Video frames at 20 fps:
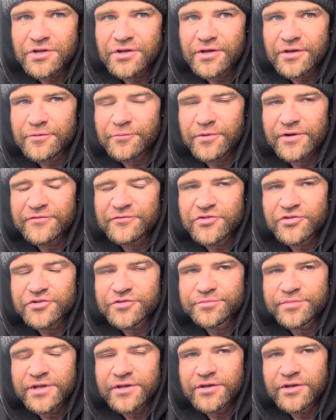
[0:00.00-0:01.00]
We've
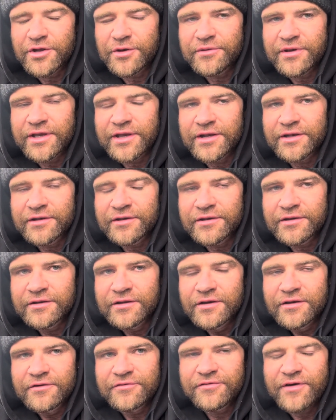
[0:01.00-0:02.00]
just been doing
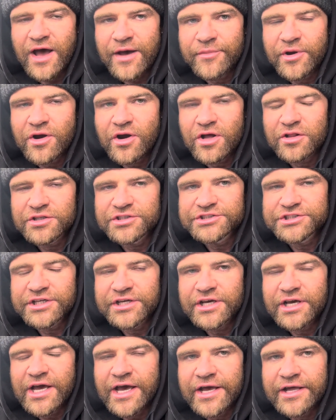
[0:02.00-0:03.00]

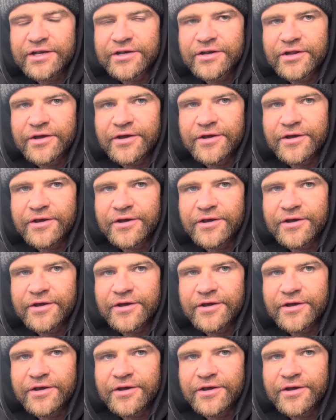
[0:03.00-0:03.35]
pharmacology and